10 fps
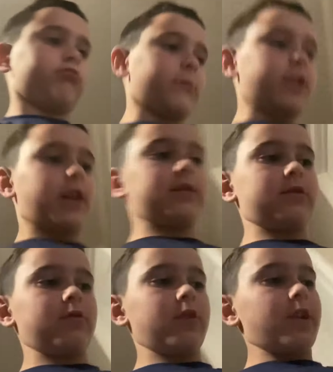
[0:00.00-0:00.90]

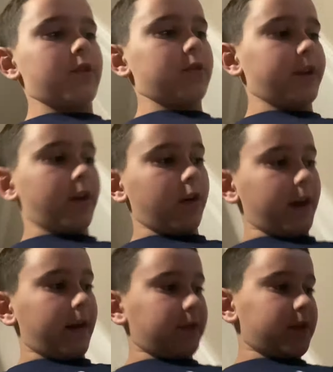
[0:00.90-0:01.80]
That's literally all I
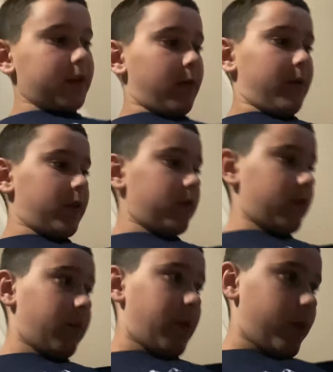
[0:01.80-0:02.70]
have to say with
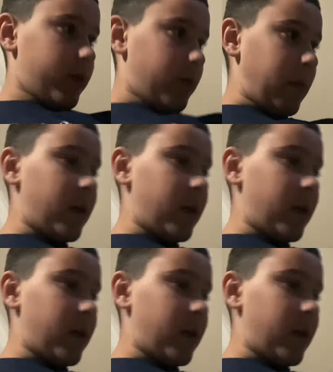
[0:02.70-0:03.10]
about him.